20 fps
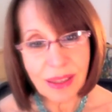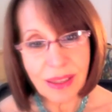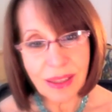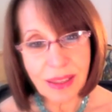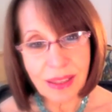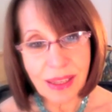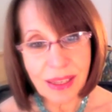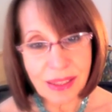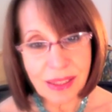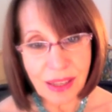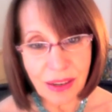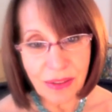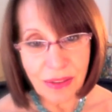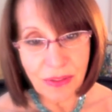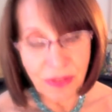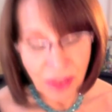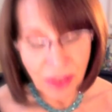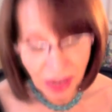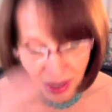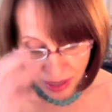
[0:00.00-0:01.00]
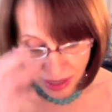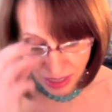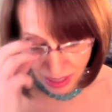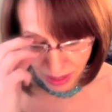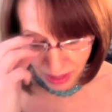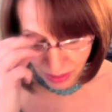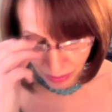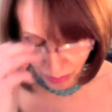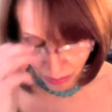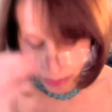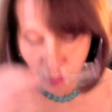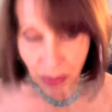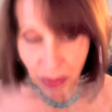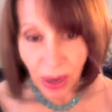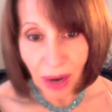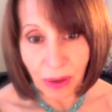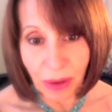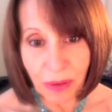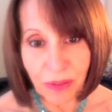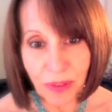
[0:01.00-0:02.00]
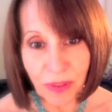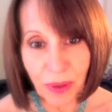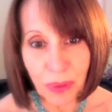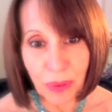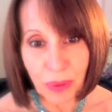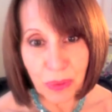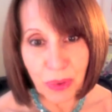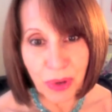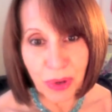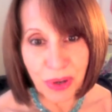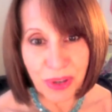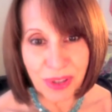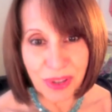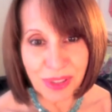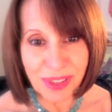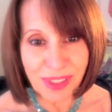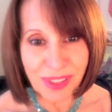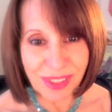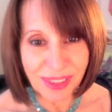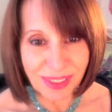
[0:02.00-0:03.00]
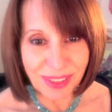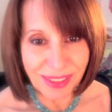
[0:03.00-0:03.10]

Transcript: These are very powerful words.